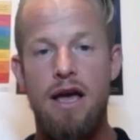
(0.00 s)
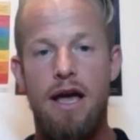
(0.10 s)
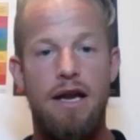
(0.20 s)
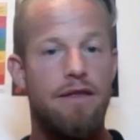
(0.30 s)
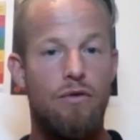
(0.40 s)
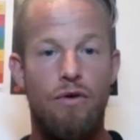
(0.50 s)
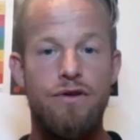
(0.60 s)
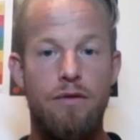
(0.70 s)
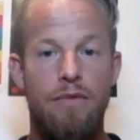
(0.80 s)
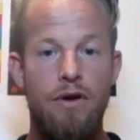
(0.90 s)
And in the
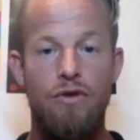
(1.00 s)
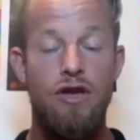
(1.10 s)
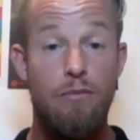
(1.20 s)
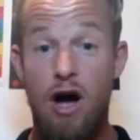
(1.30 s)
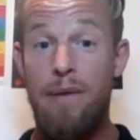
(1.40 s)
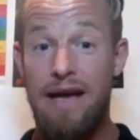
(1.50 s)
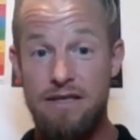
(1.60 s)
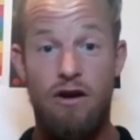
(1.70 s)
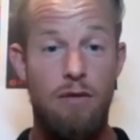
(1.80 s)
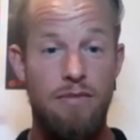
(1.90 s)
quantum, when you
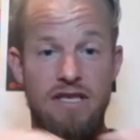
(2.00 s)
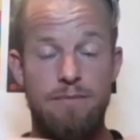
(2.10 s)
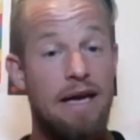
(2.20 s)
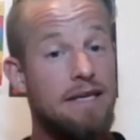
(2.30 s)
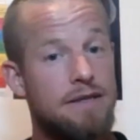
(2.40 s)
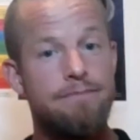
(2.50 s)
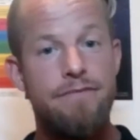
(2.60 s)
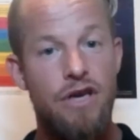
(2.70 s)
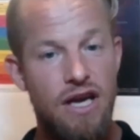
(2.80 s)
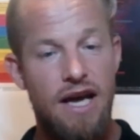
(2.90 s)
bypass time and space,
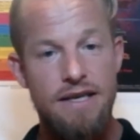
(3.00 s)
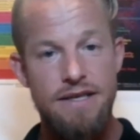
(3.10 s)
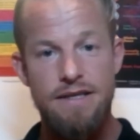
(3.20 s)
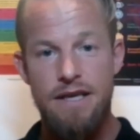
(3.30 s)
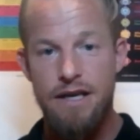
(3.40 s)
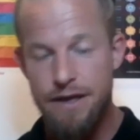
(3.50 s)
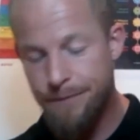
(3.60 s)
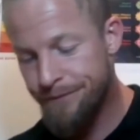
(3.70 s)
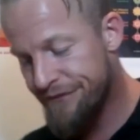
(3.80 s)
you can access anything.